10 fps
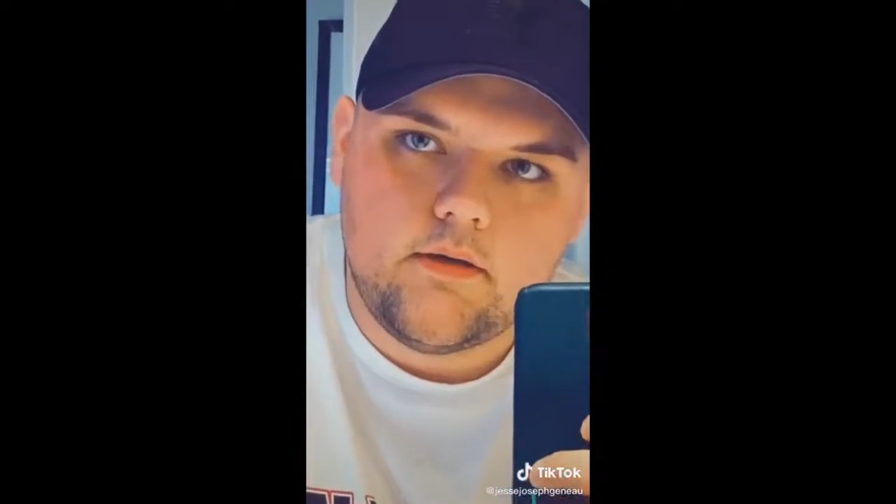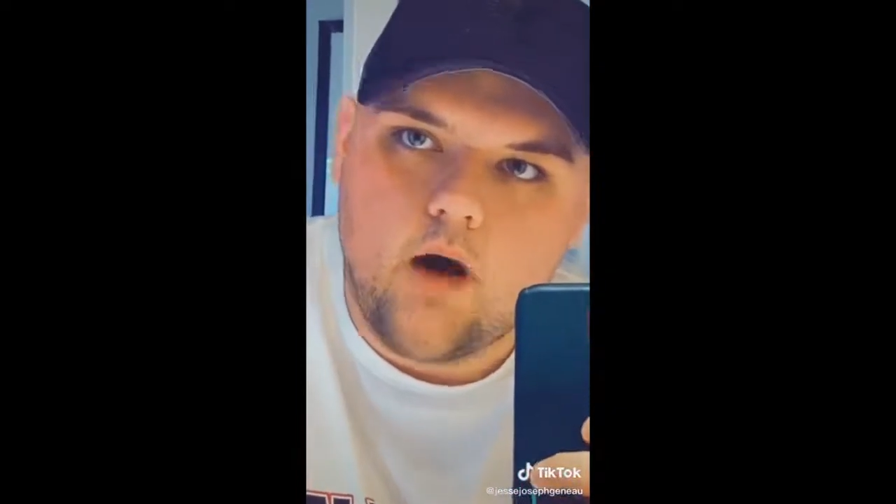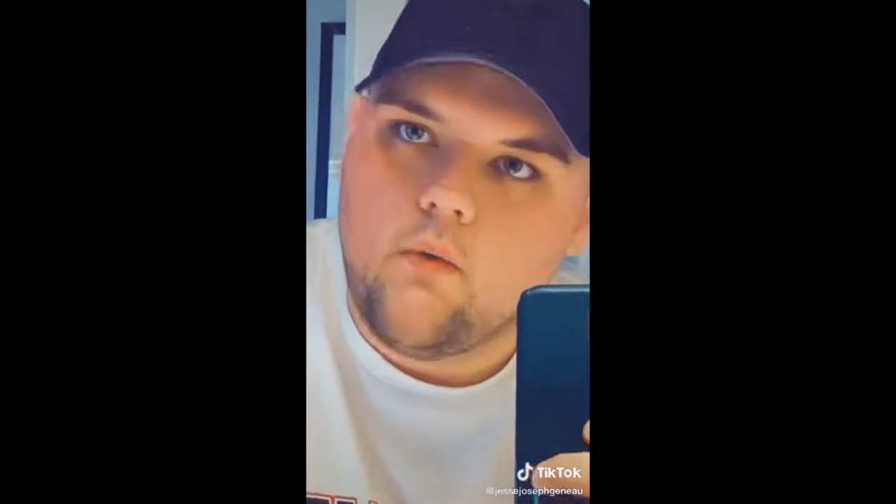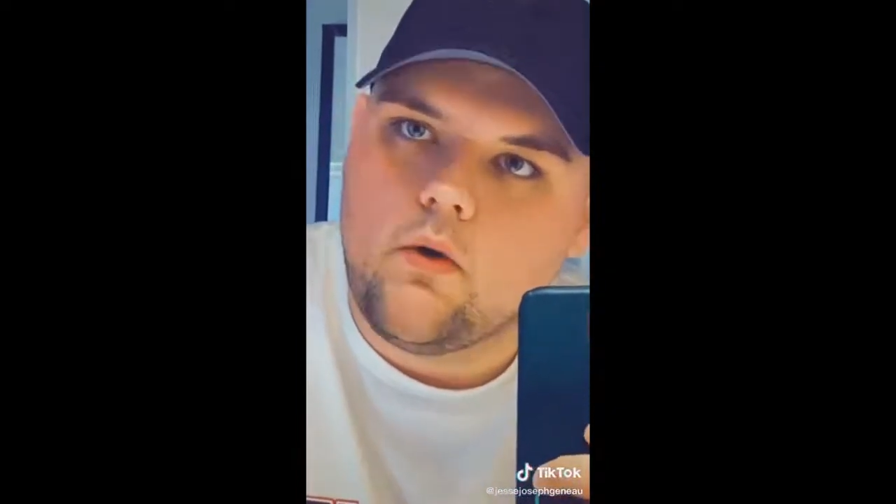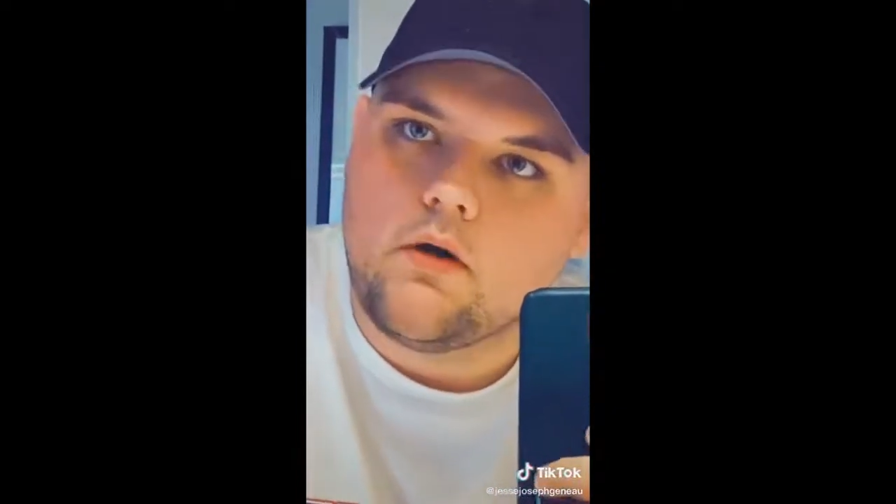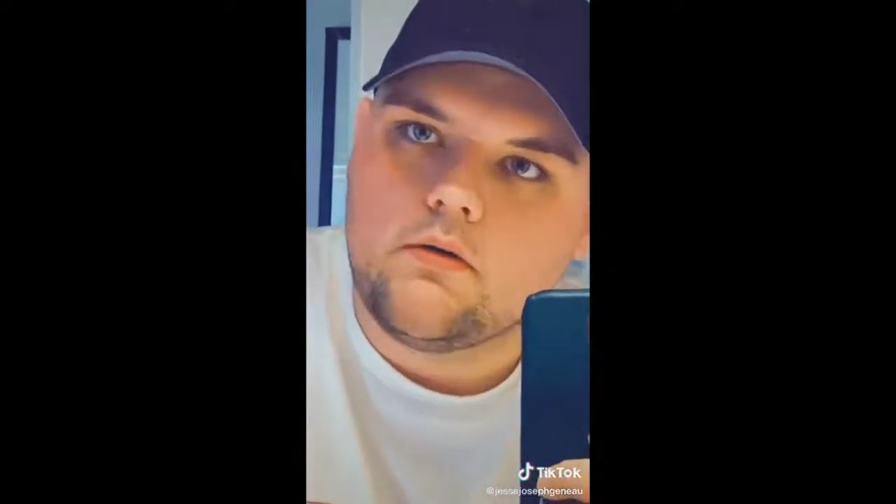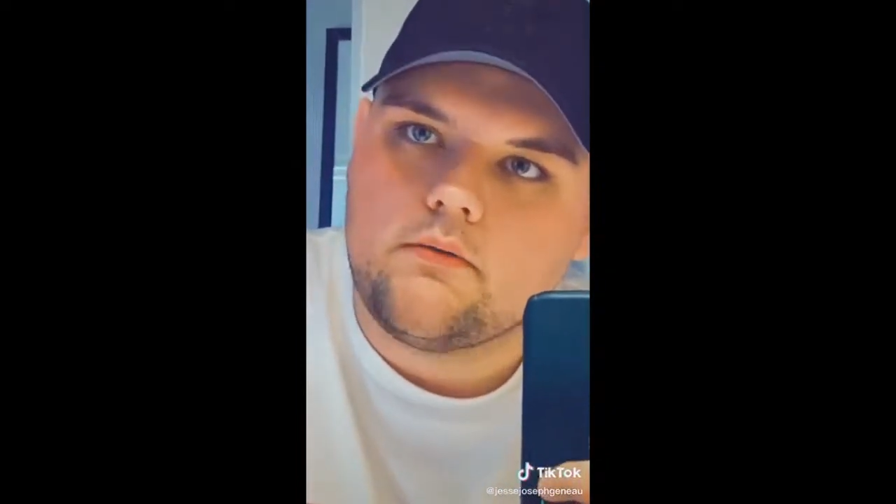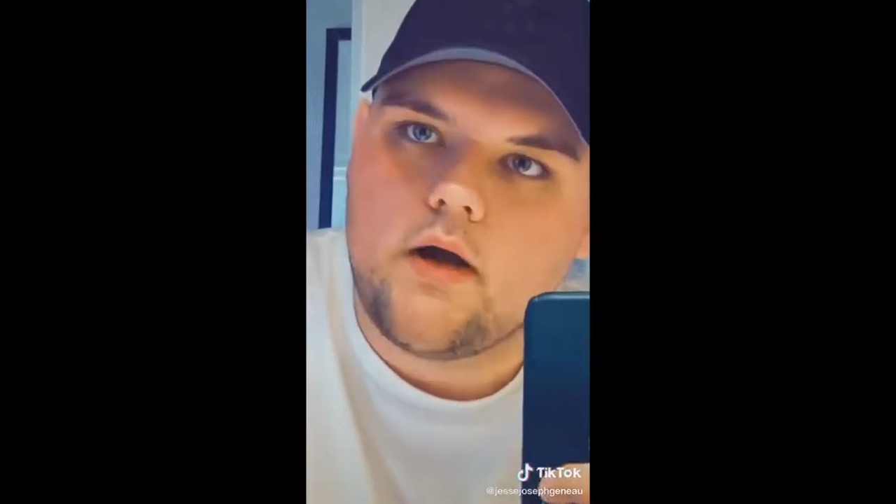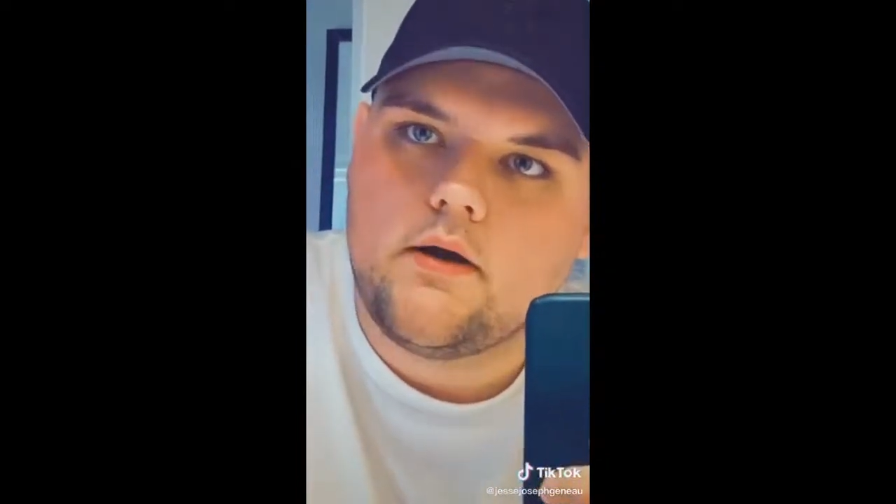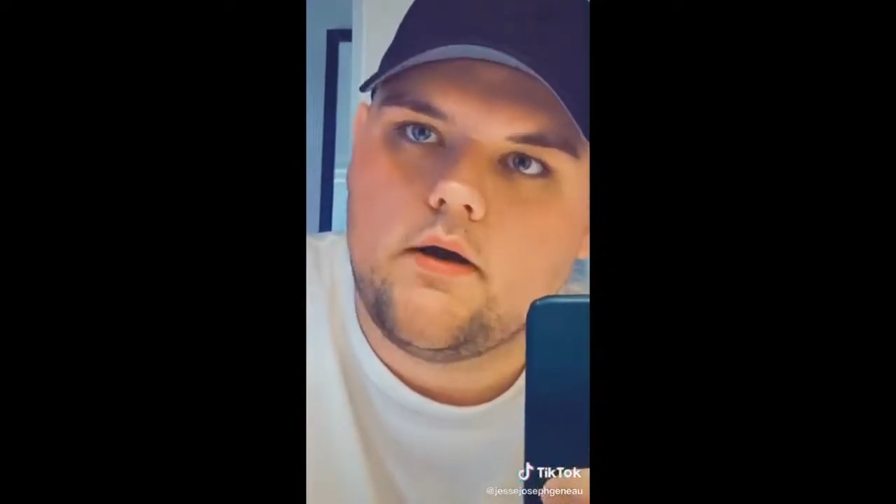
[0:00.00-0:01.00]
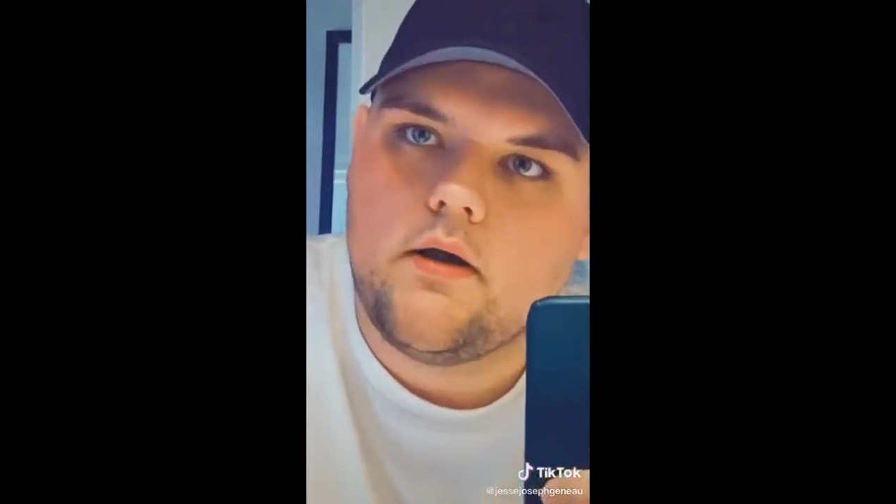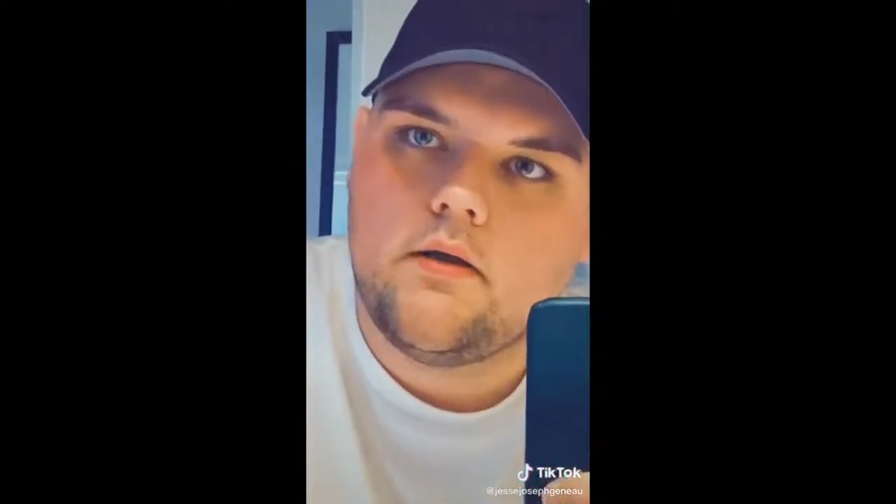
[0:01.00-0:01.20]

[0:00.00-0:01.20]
a world record?